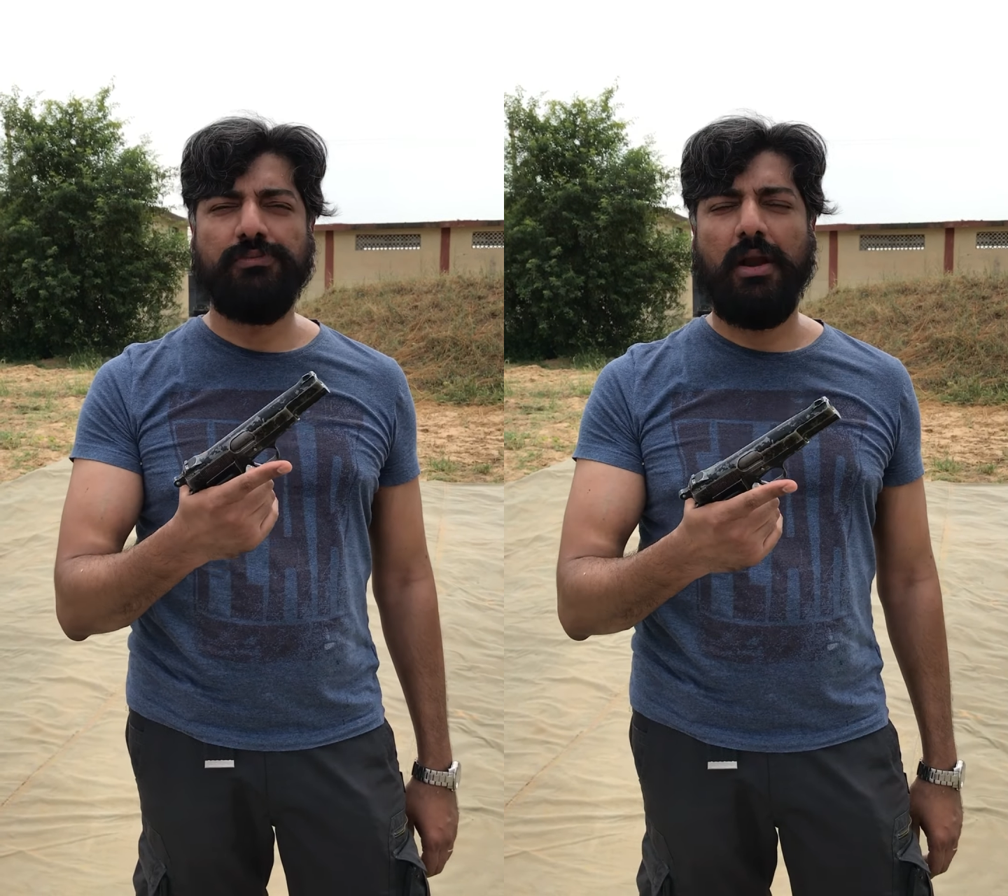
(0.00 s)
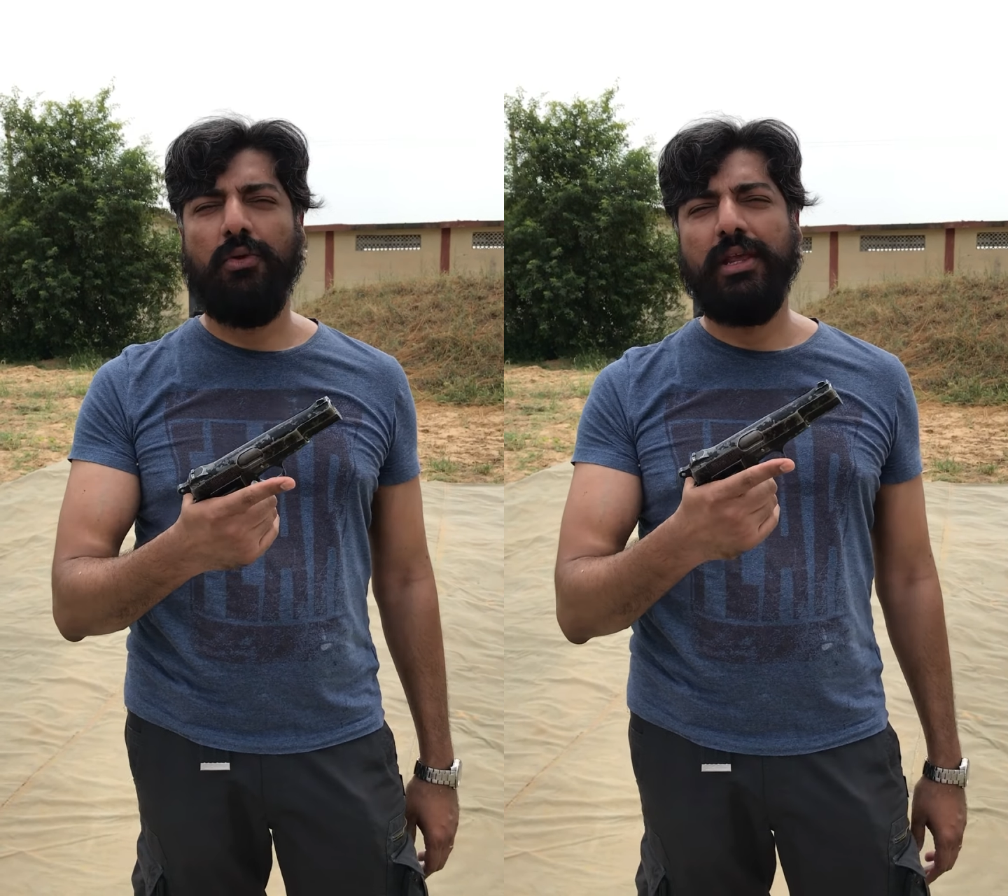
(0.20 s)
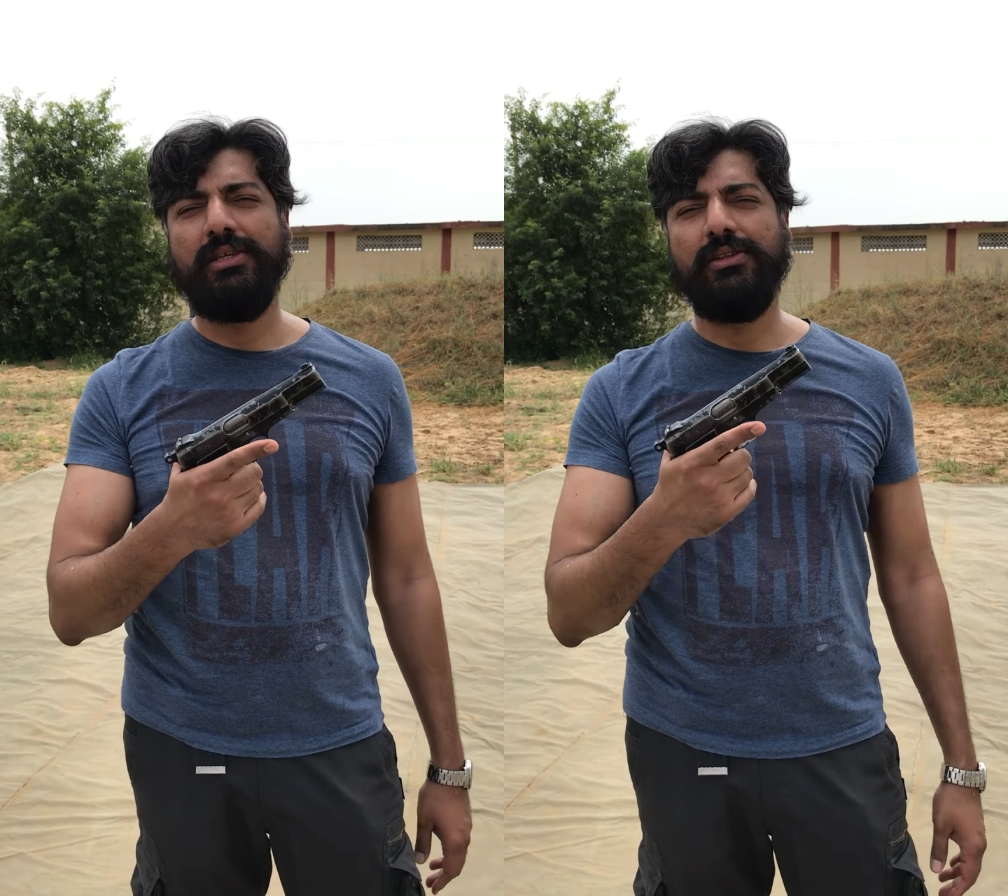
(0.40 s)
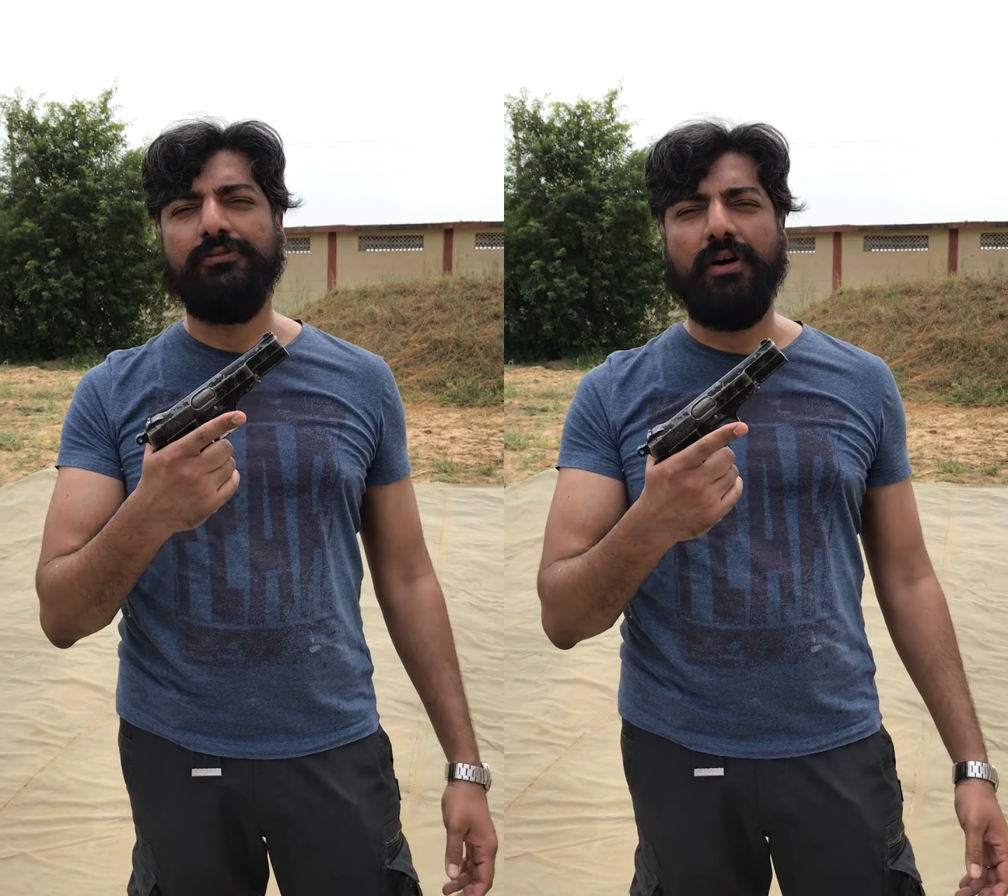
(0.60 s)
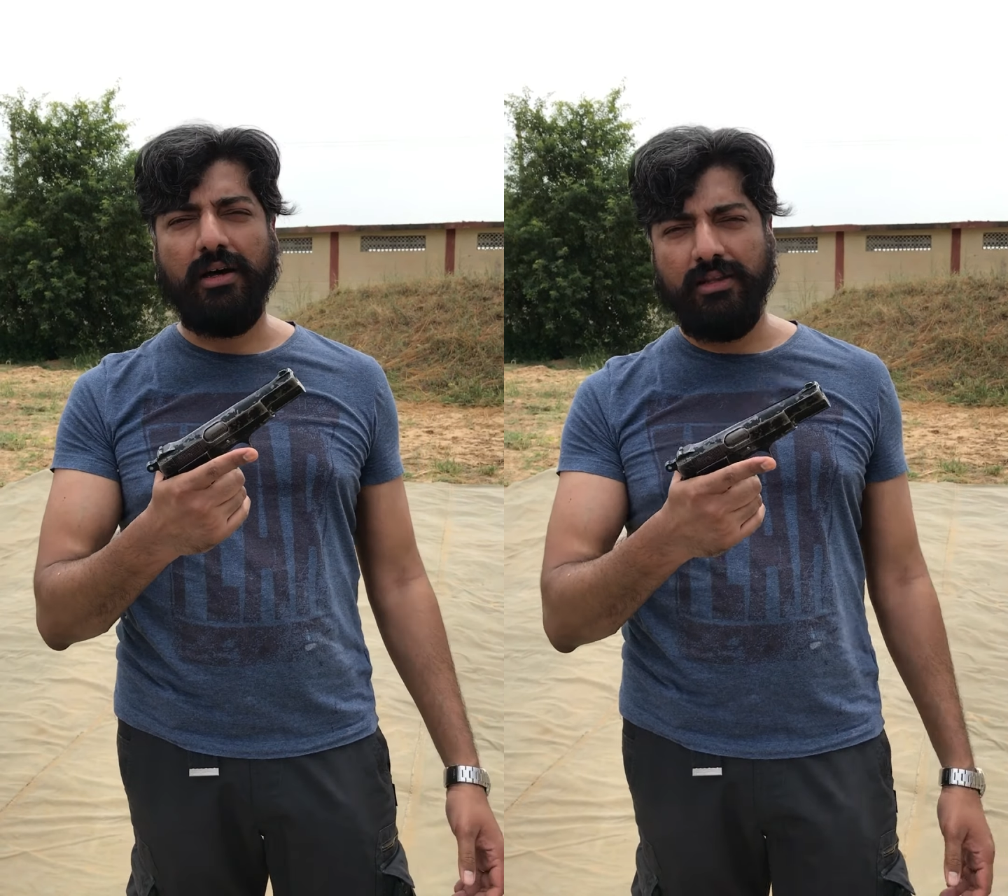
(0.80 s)
Browning is the
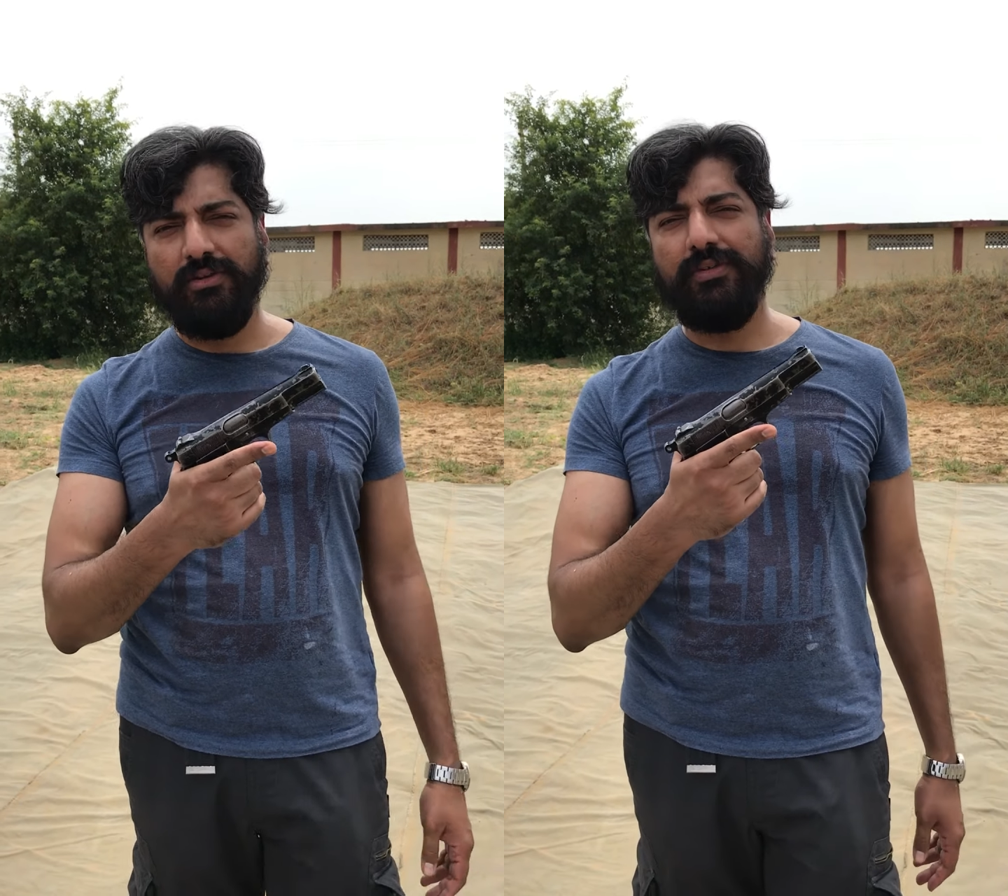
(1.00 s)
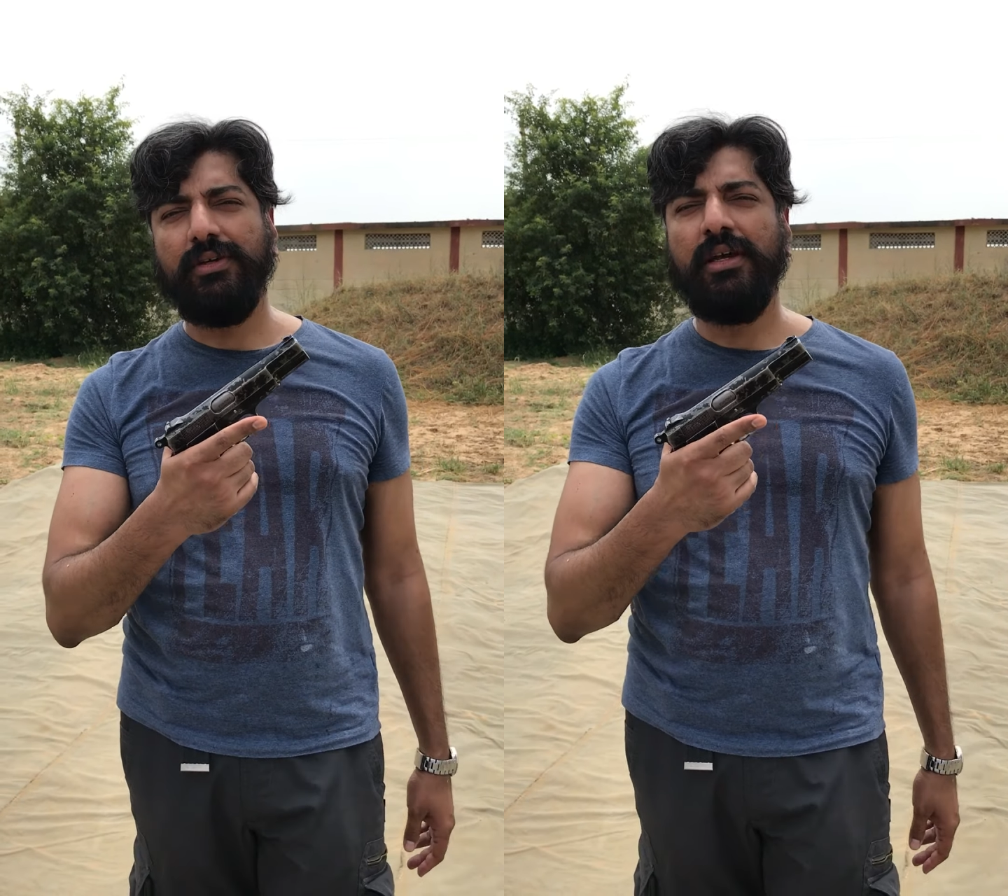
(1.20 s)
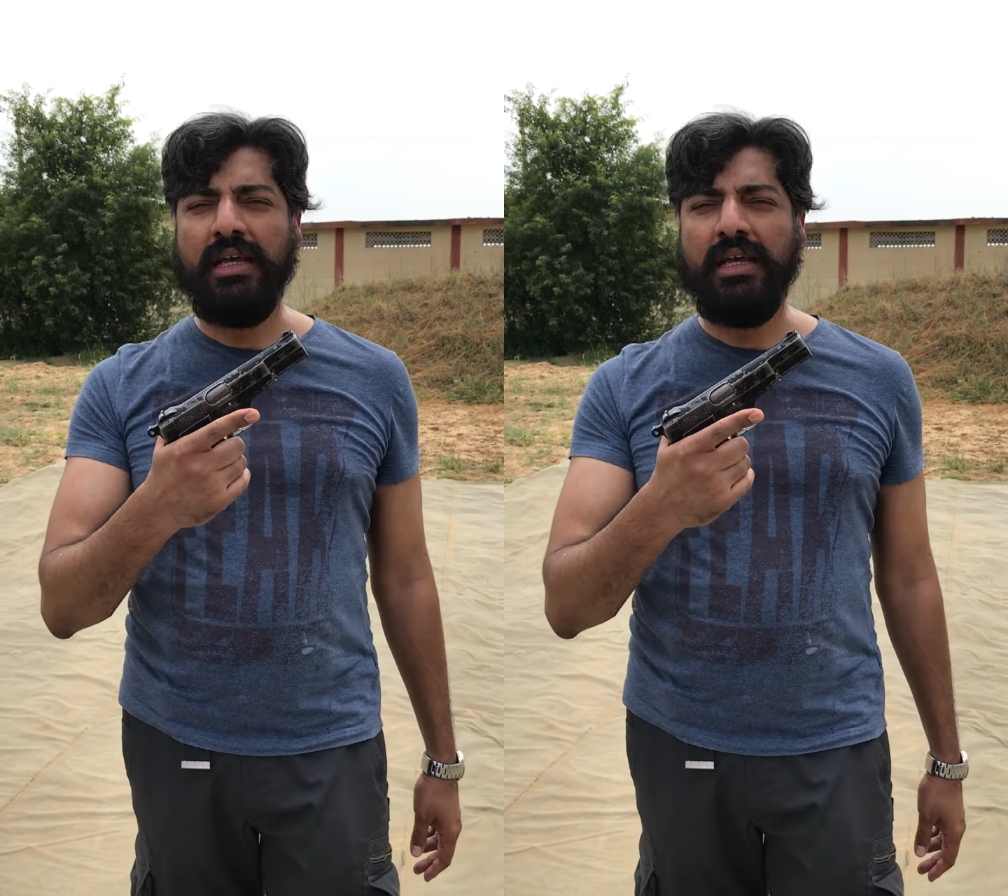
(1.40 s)
father of the